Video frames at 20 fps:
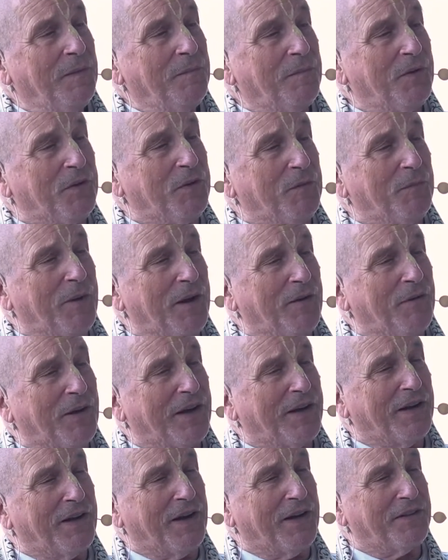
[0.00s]
But you may
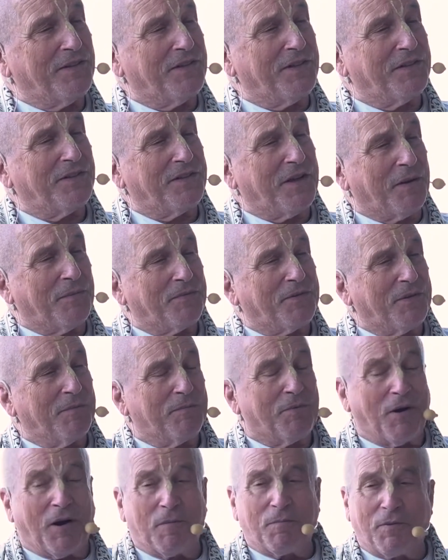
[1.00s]
recognize these steps. And
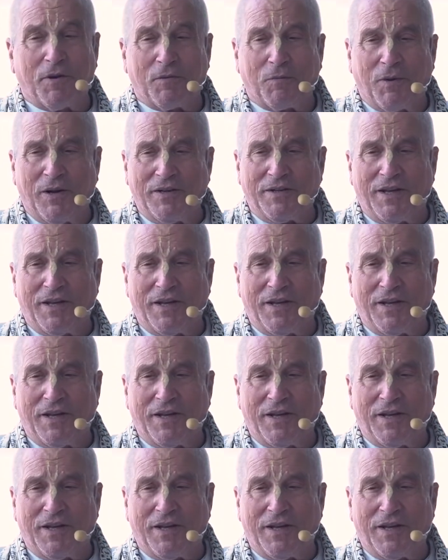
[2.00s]
Prabhupada went